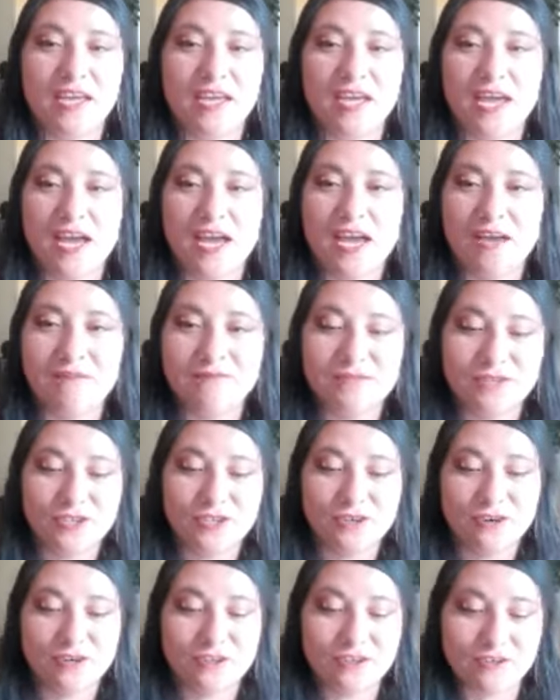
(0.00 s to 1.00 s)
I'm
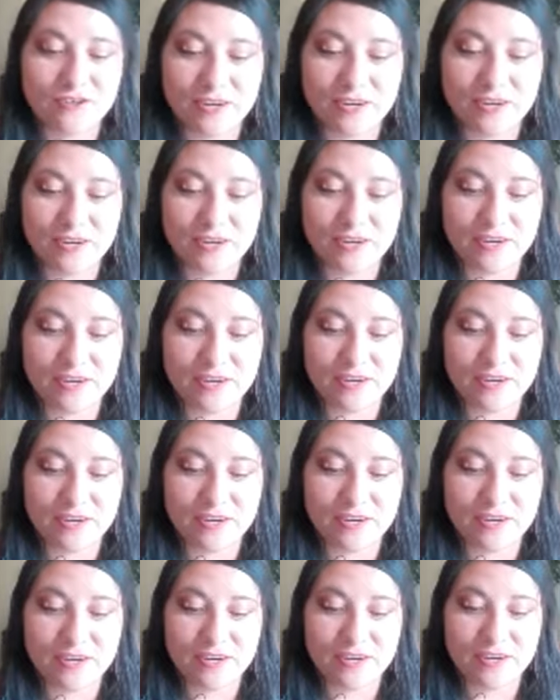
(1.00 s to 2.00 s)
sure you're
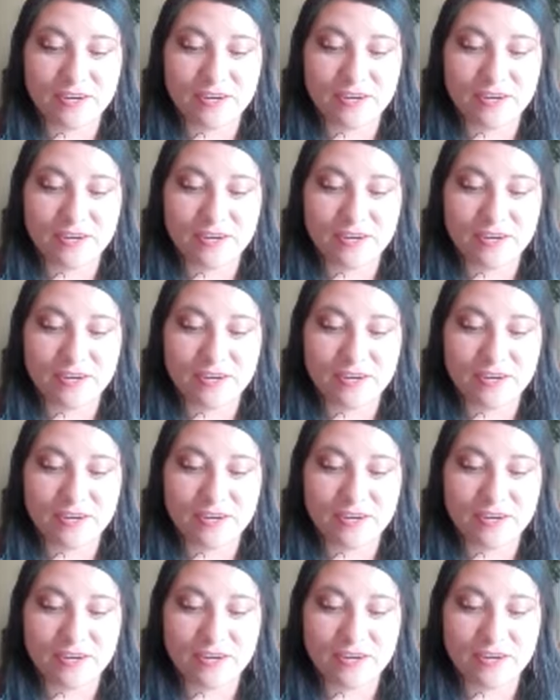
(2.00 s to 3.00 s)
gonna
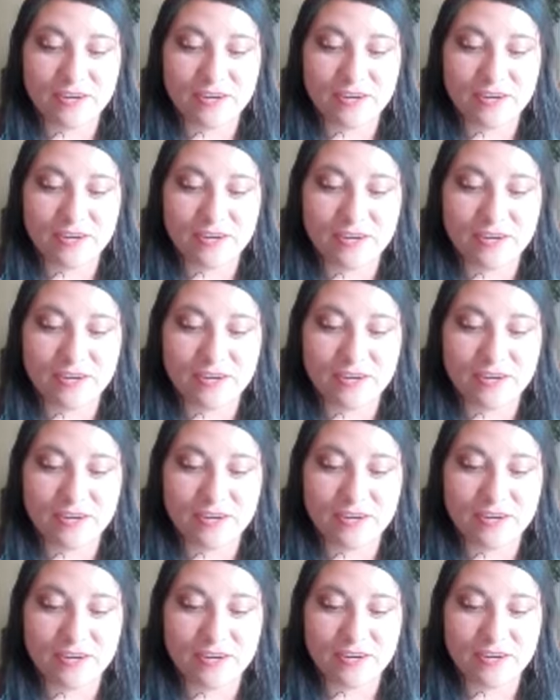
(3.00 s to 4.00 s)
learn so
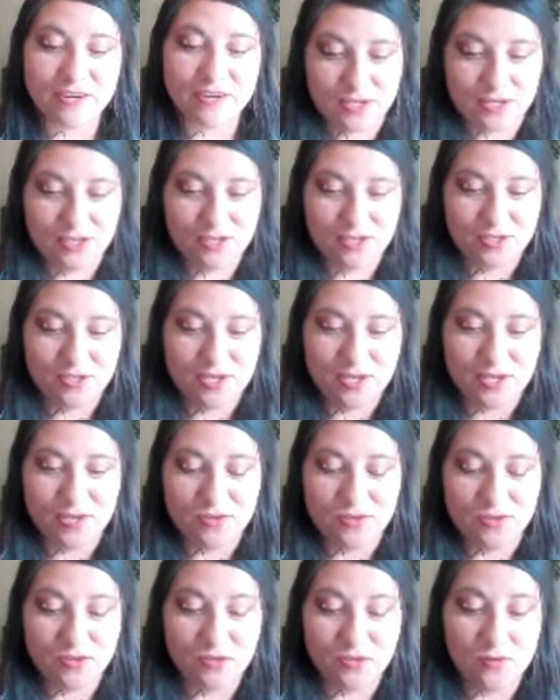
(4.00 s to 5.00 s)
much.
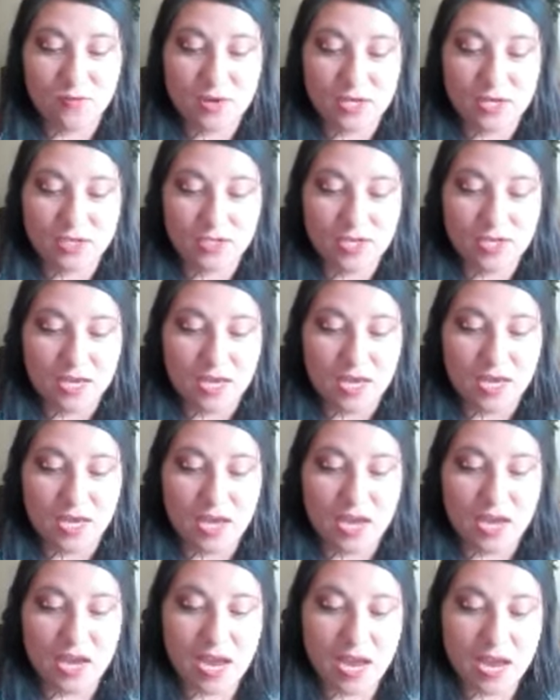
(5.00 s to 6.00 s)
Other thing you
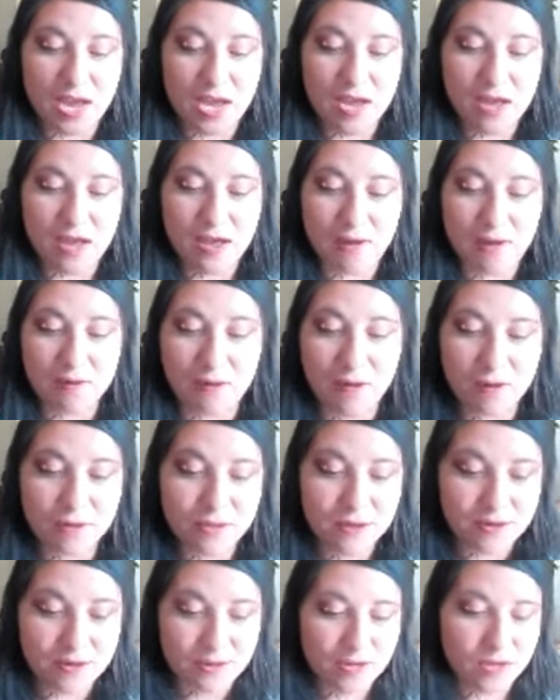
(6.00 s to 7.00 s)
can do in
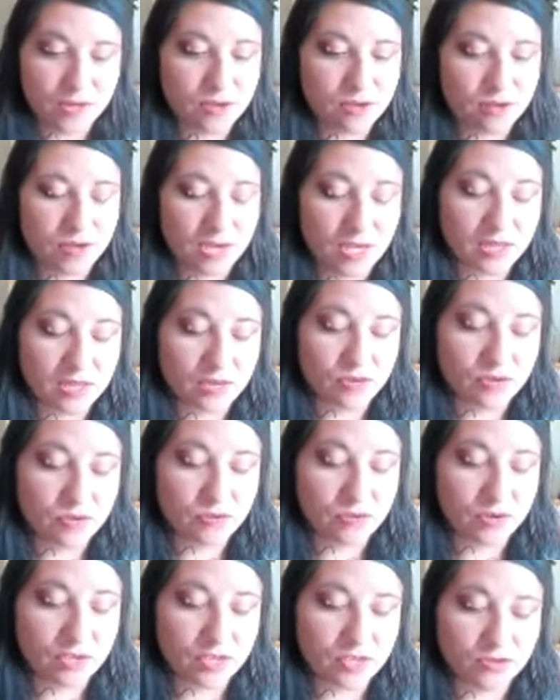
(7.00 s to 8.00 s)
your
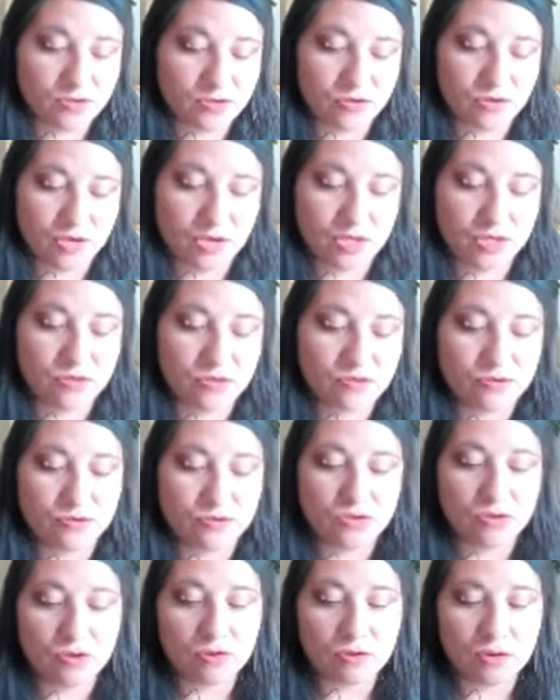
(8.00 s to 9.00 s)
journal is
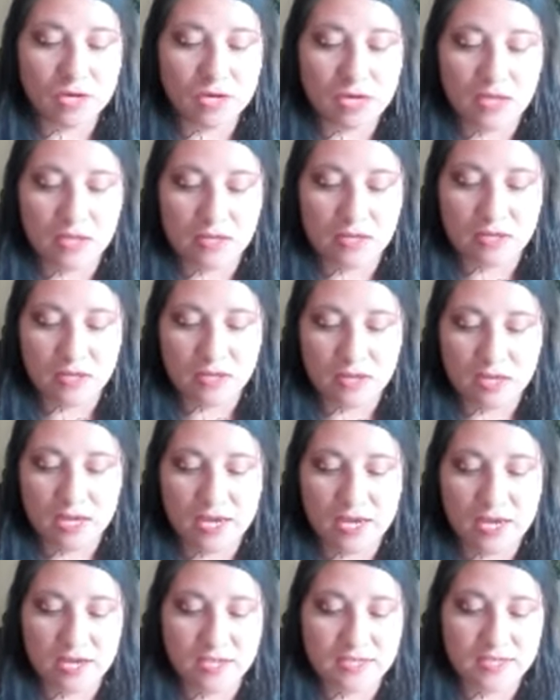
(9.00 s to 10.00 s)
write
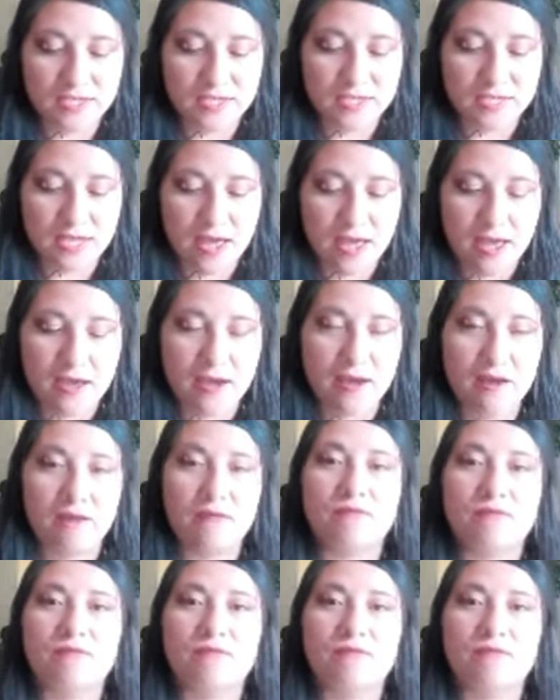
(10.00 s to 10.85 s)
down, like